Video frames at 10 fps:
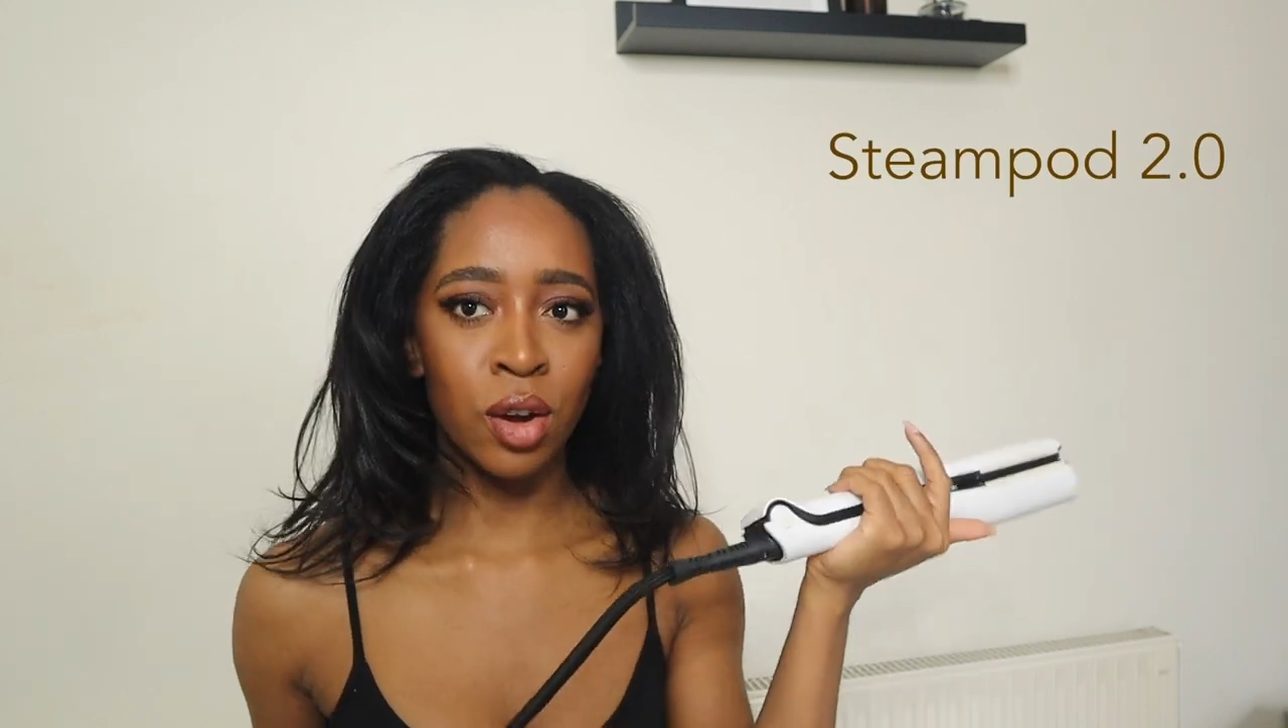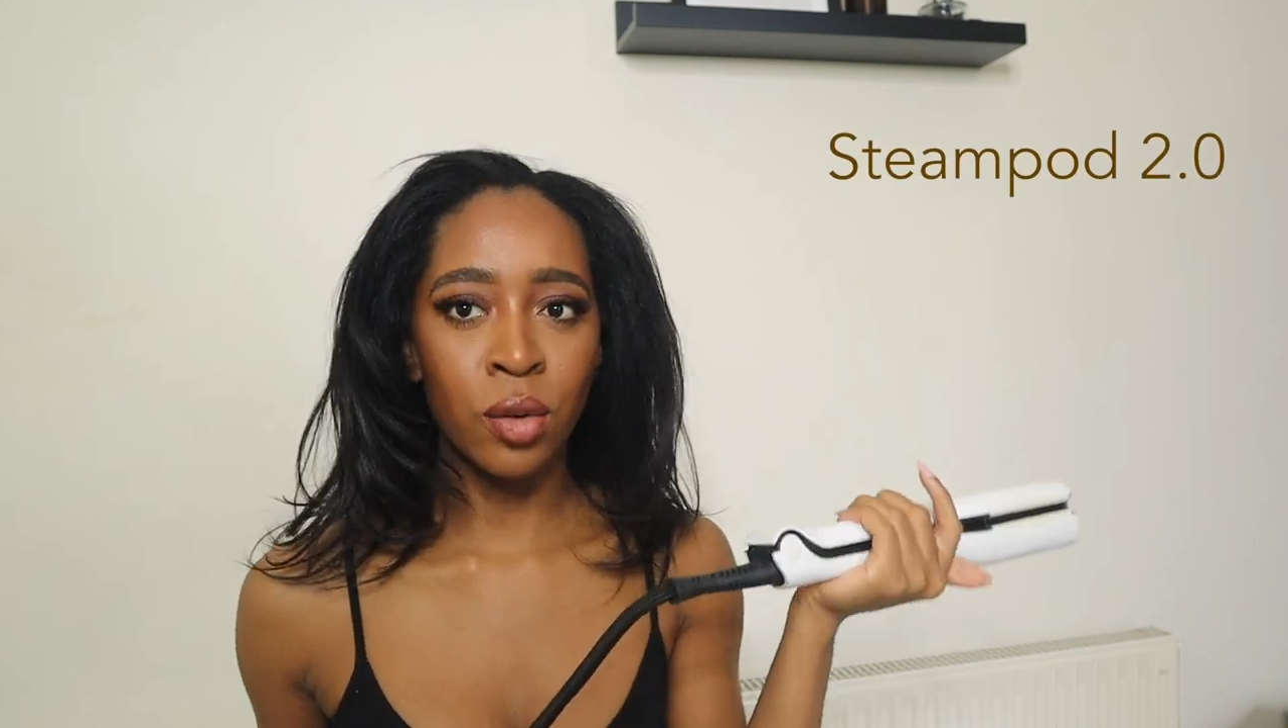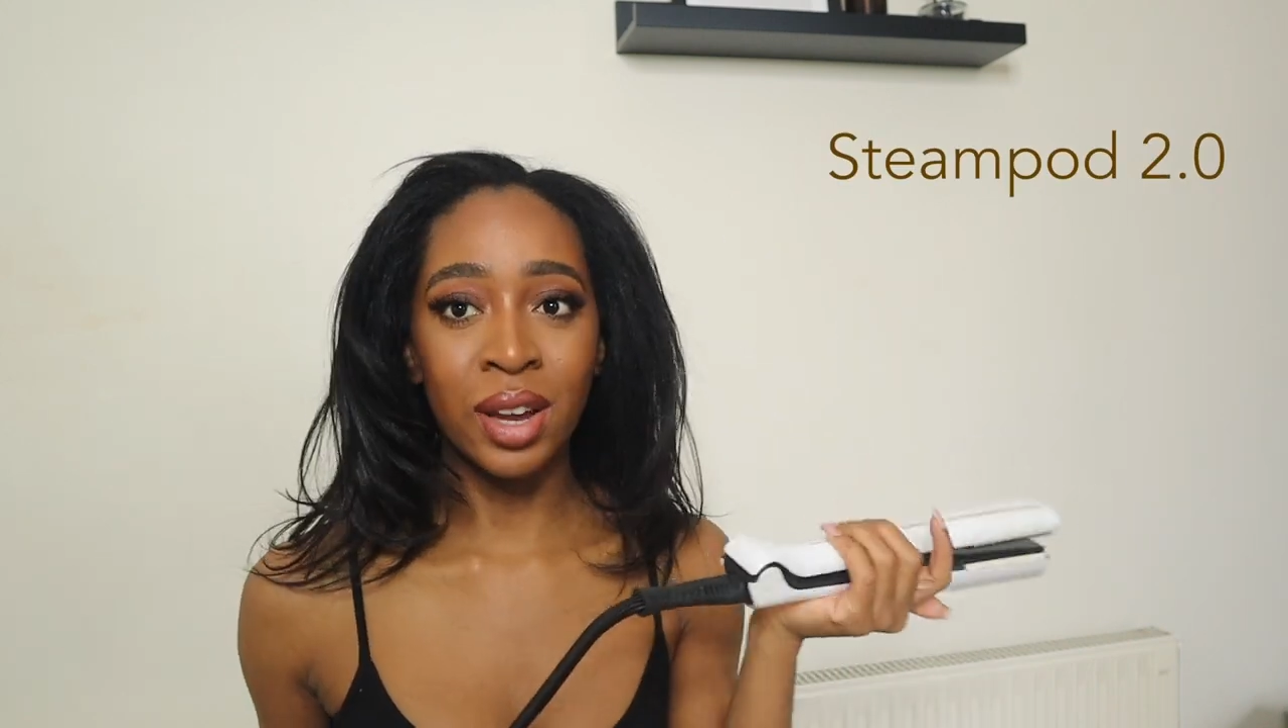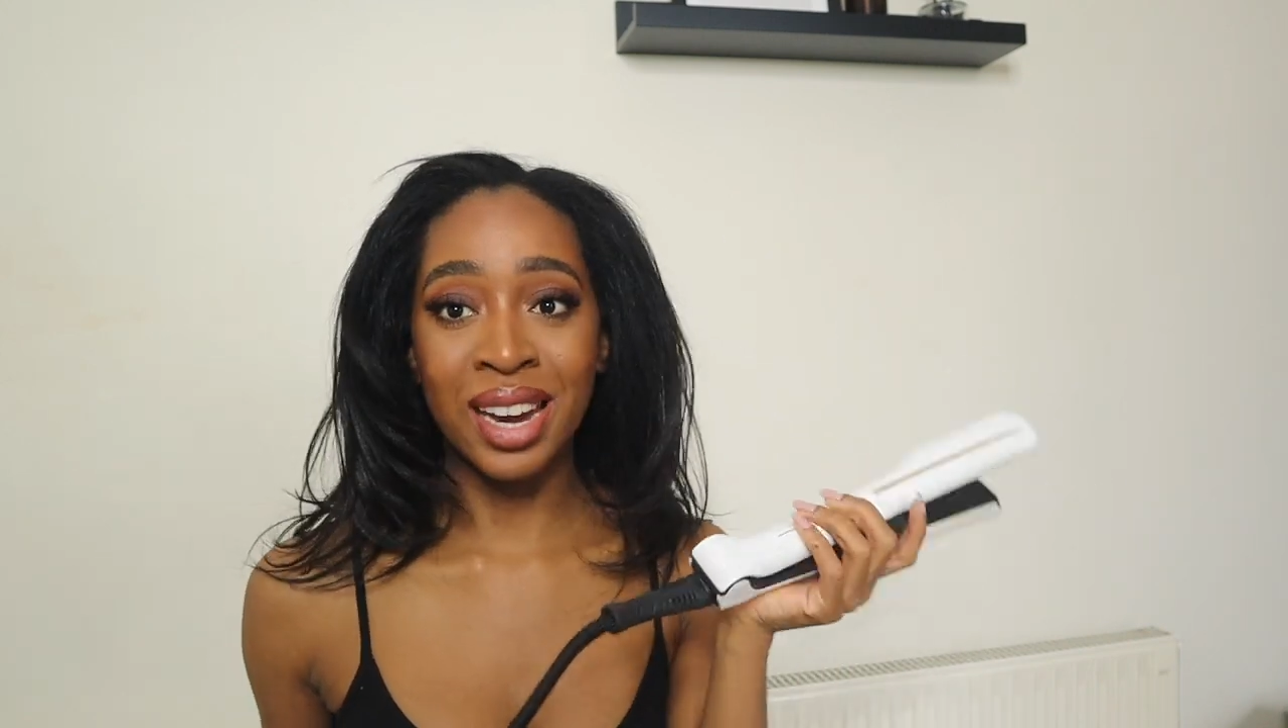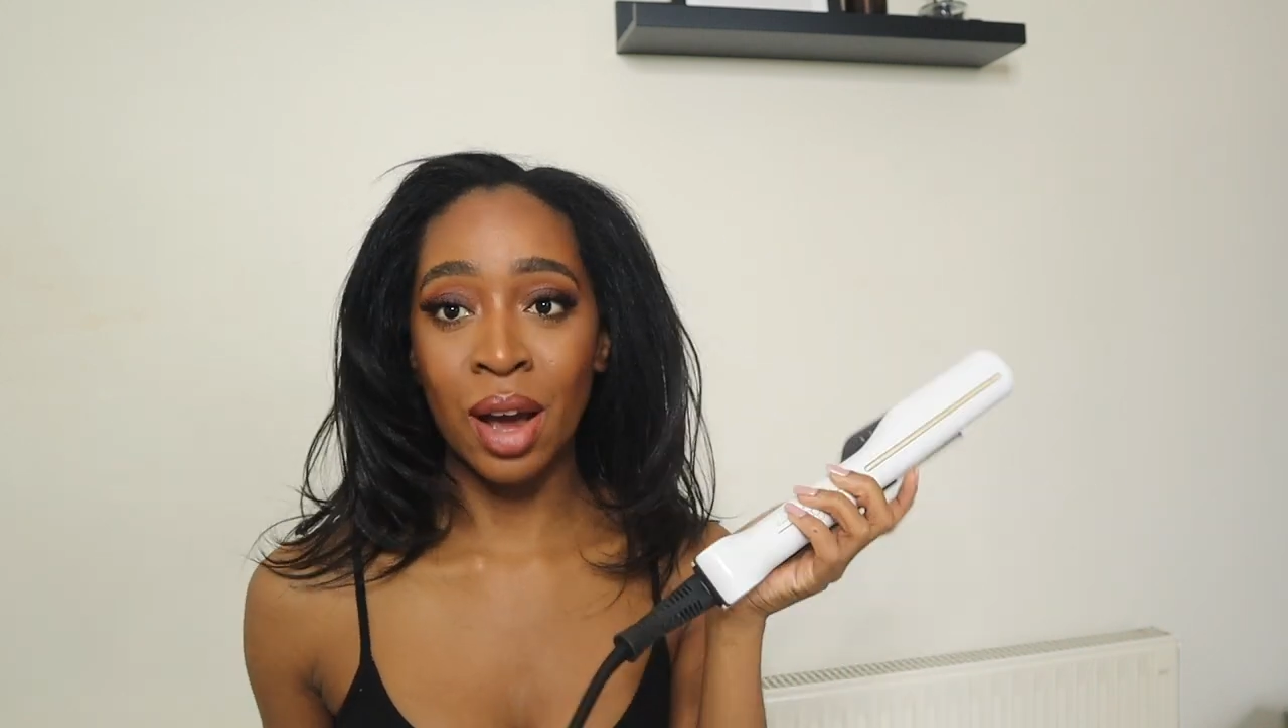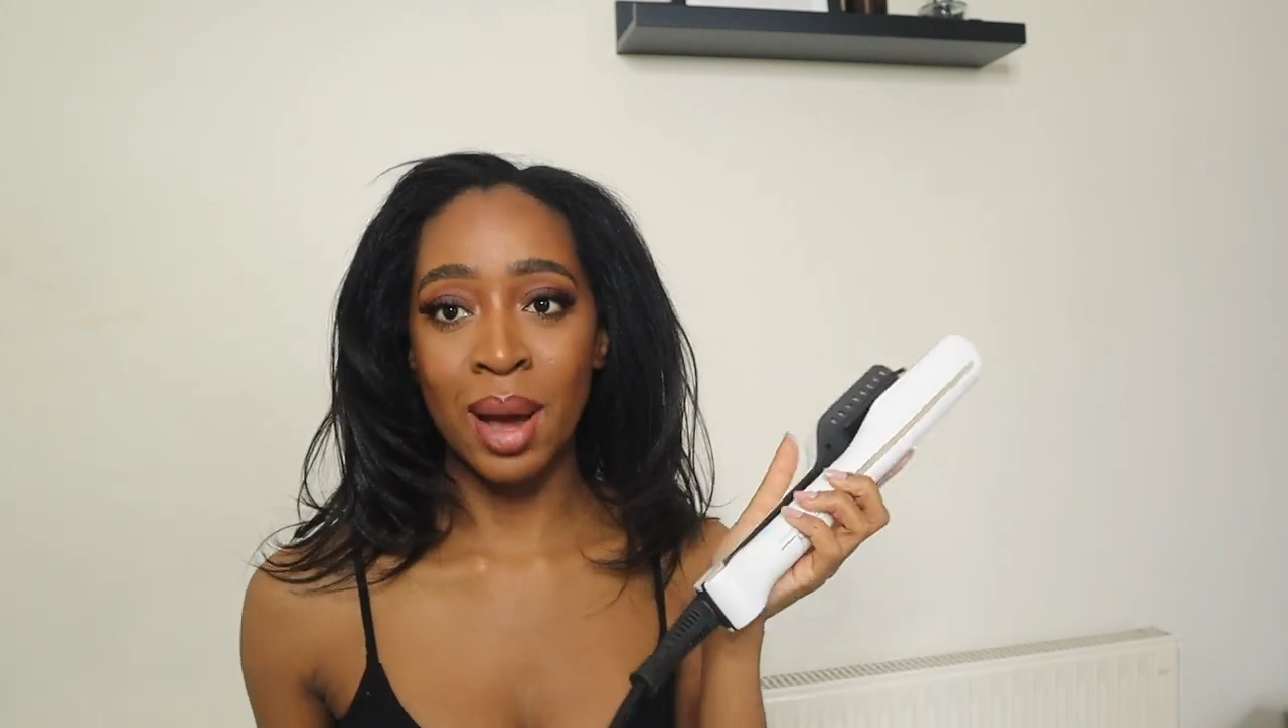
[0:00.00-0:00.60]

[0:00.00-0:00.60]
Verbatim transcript: know they now